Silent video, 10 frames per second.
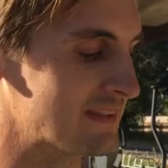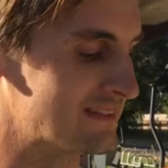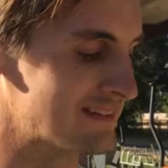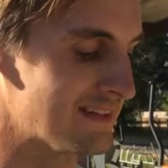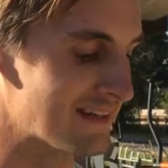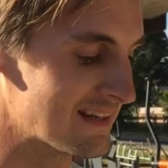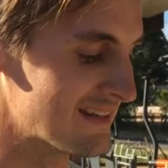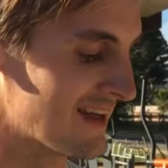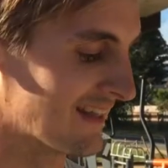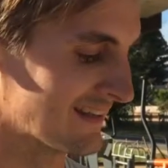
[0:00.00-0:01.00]
sitting in
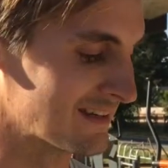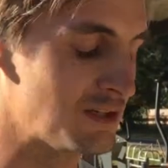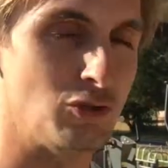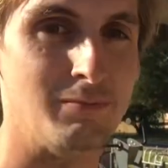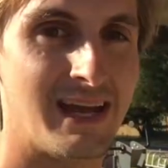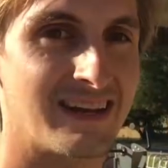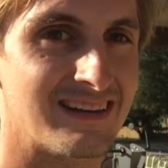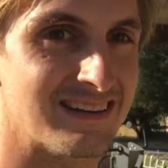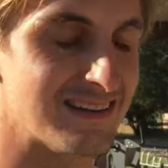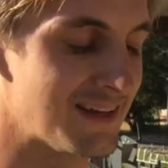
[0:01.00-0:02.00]
that like
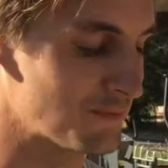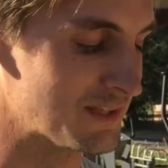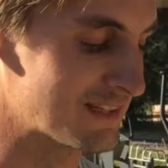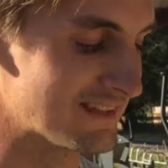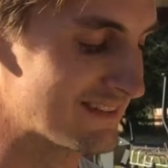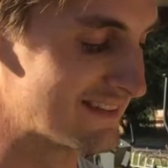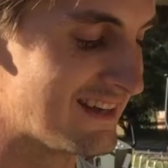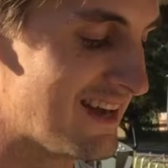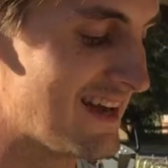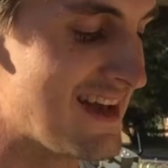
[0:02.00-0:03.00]
humanity and that weakness.
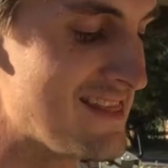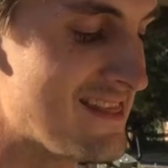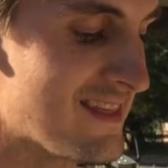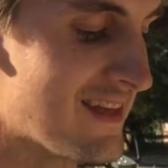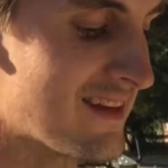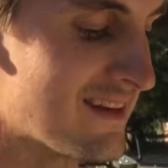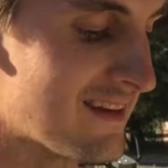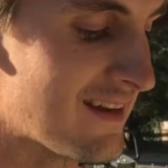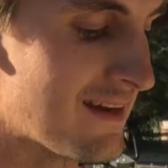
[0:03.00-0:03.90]
And then